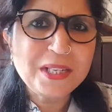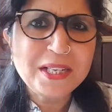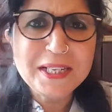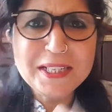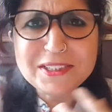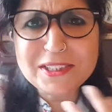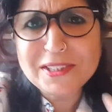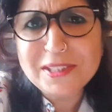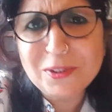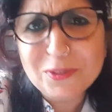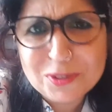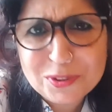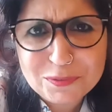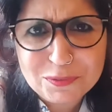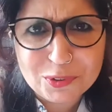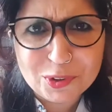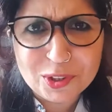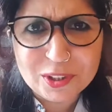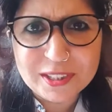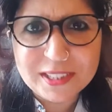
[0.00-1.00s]
is it
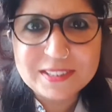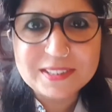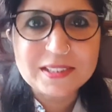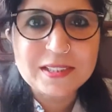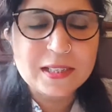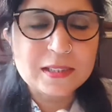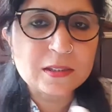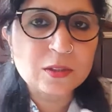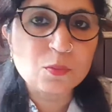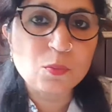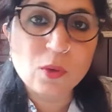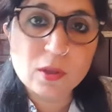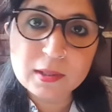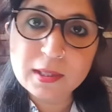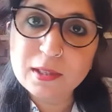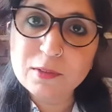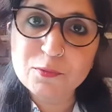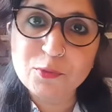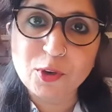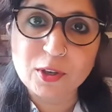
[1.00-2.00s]
useful? Is it
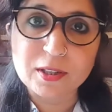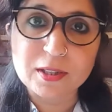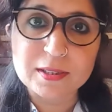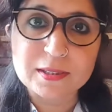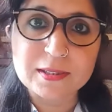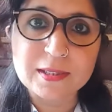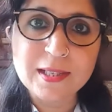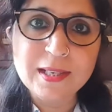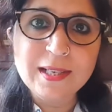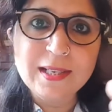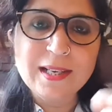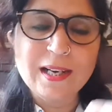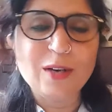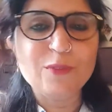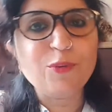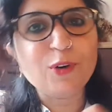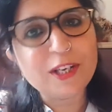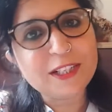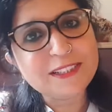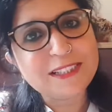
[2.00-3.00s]
working for us?
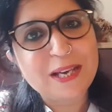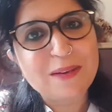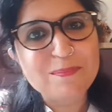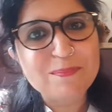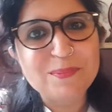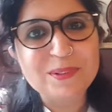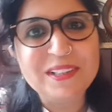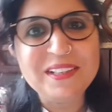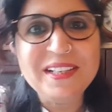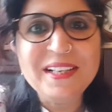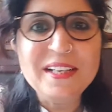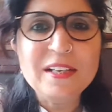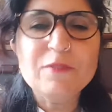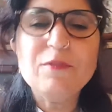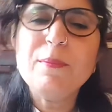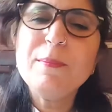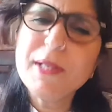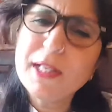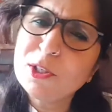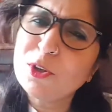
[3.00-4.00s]
For example,
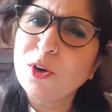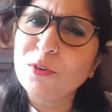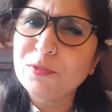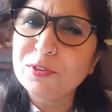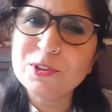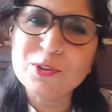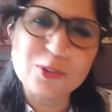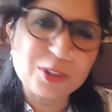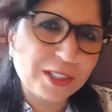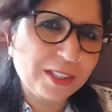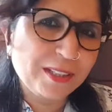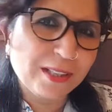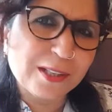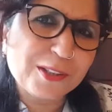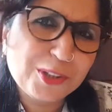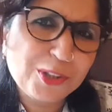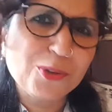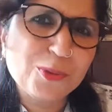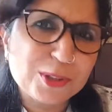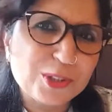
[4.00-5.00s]
women are often
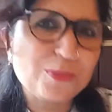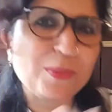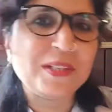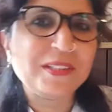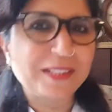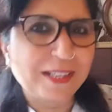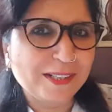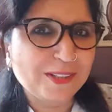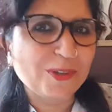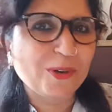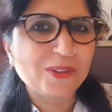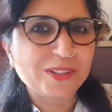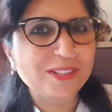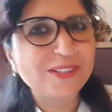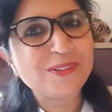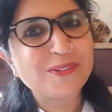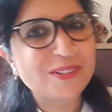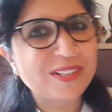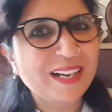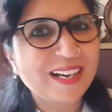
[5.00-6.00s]
accused when they are talking
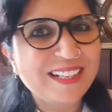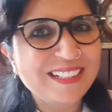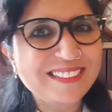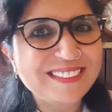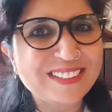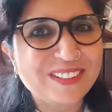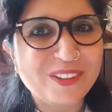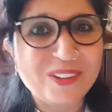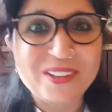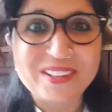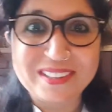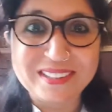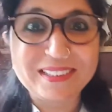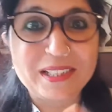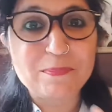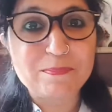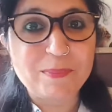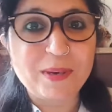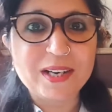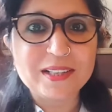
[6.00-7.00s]
to guys or
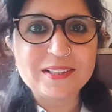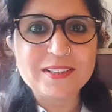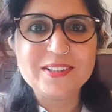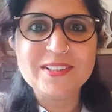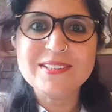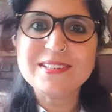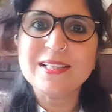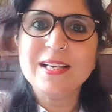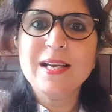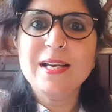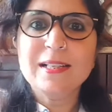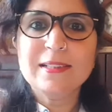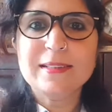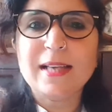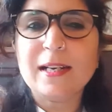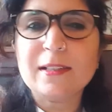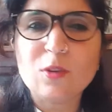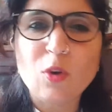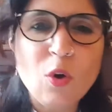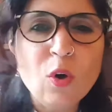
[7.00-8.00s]
their partners
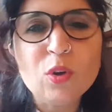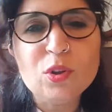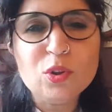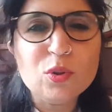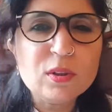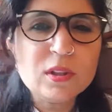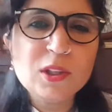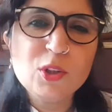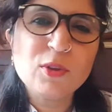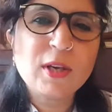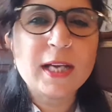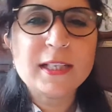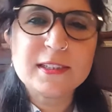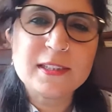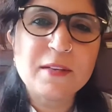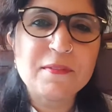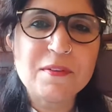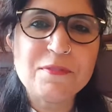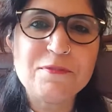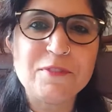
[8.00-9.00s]
that, oh, you guys
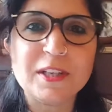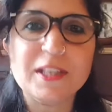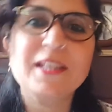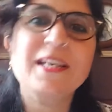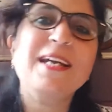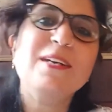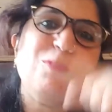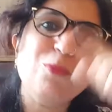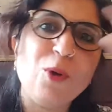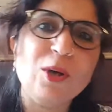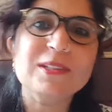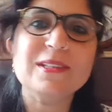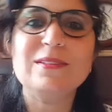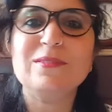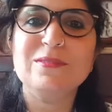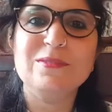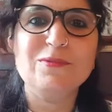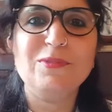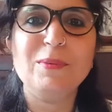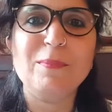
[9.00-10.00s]
never forget
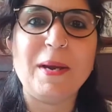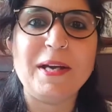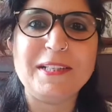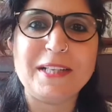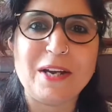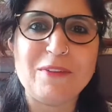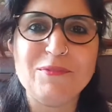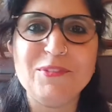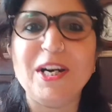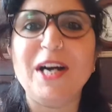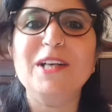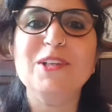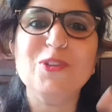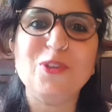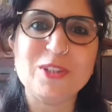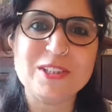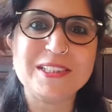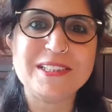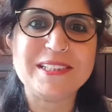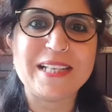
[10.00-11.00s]
what we might have done
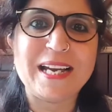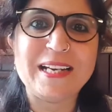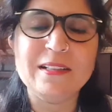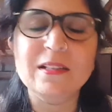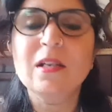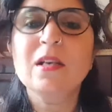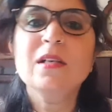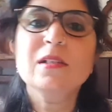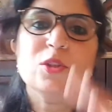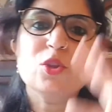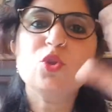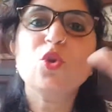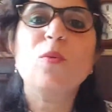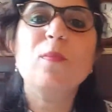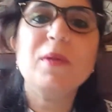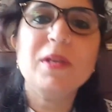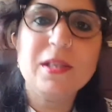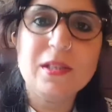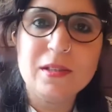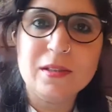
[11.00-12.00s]
or said so
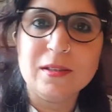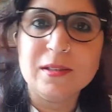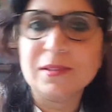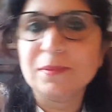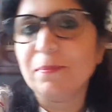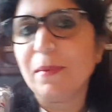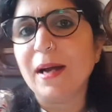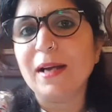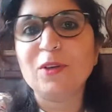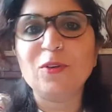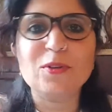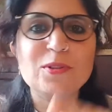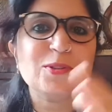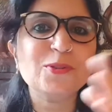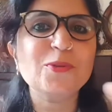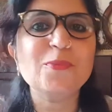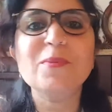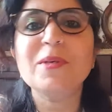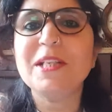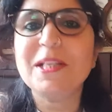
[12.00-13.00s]
many years back or
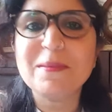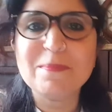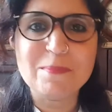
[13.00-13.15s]
so many